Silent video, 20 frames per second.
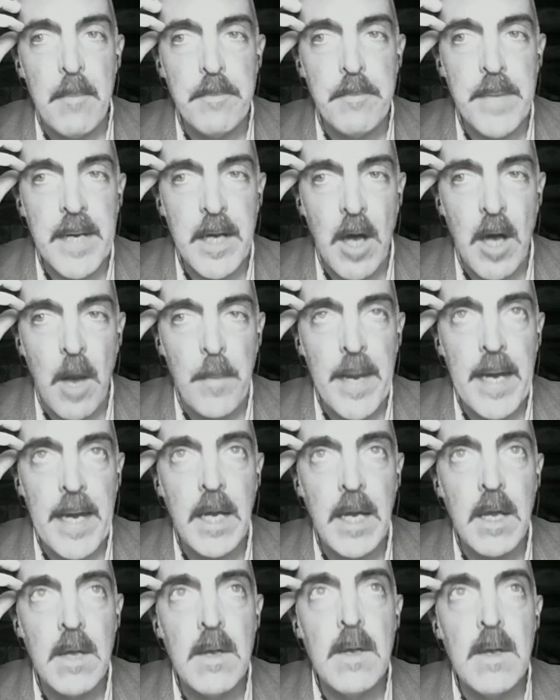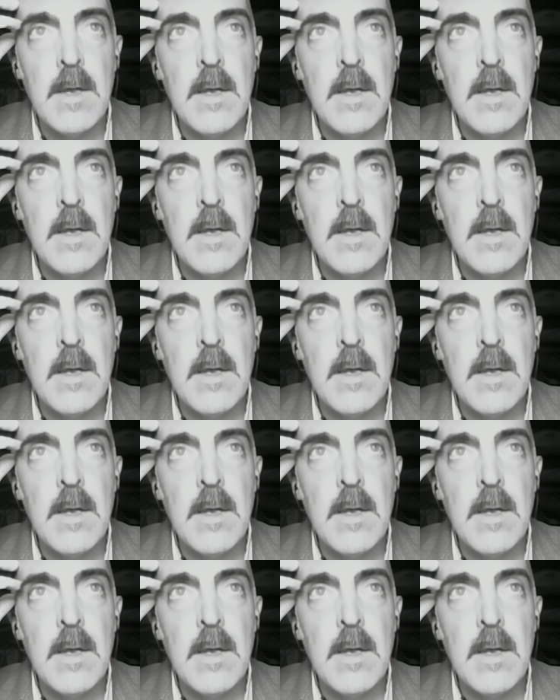becoming